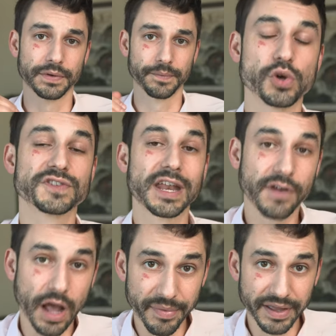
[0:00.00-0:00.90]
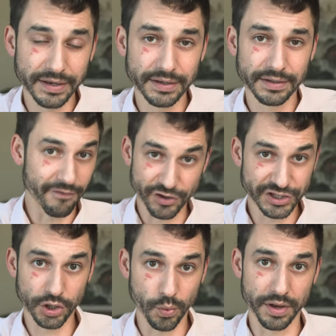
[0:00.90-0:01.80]
Those that have come in, every
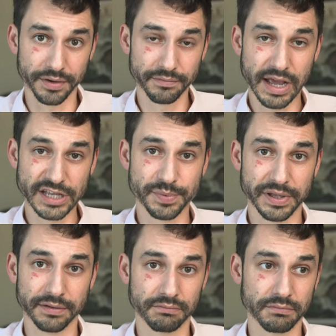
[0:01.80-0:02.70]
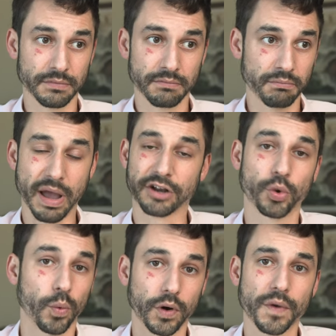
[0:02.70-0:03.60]
single one has been back to
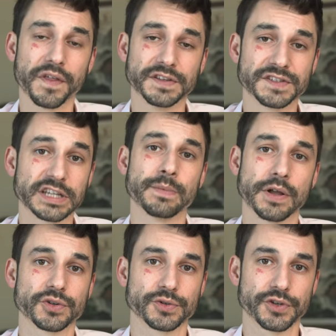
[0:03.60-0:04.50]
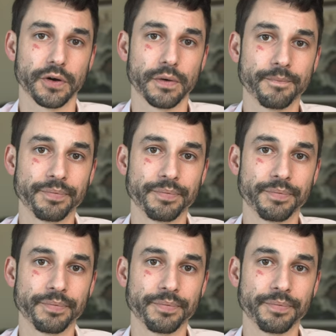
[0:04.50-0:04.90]
work within six months or so.